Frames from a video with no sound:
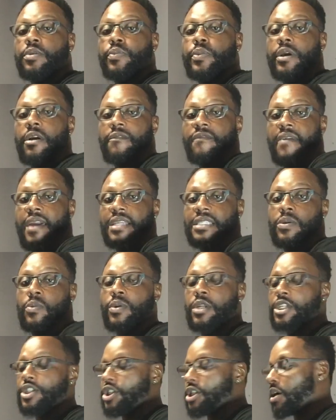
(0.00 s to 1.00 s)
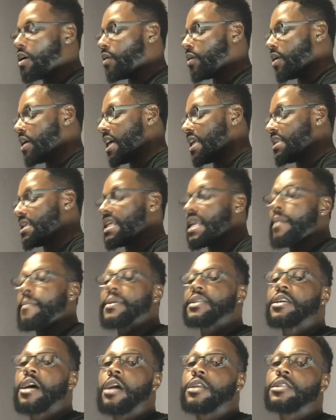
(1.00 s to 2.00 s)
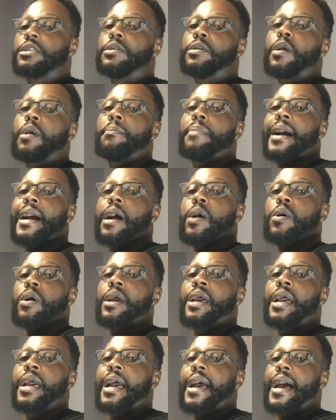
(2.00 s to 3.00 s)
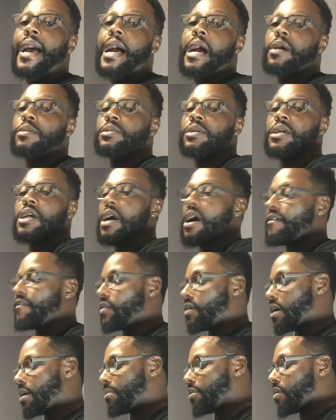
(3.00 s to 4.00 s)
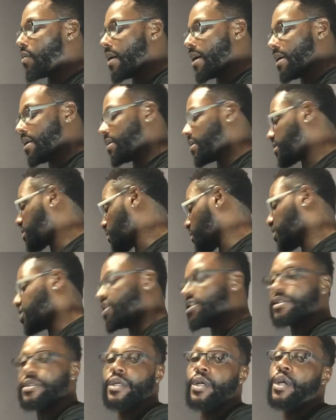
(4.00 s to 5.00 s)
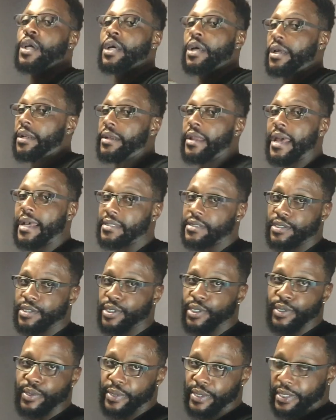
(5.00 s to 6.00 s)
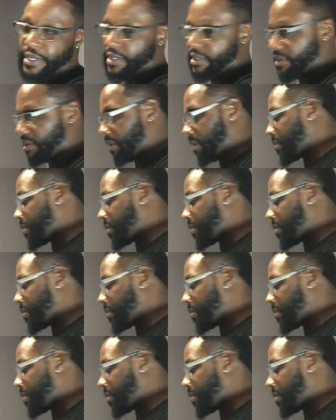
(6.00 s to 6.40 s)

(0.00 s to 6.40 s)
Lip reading: real fast. I want to show you, and then I'm gonna talk to you about how to cover up grays, that's too easy.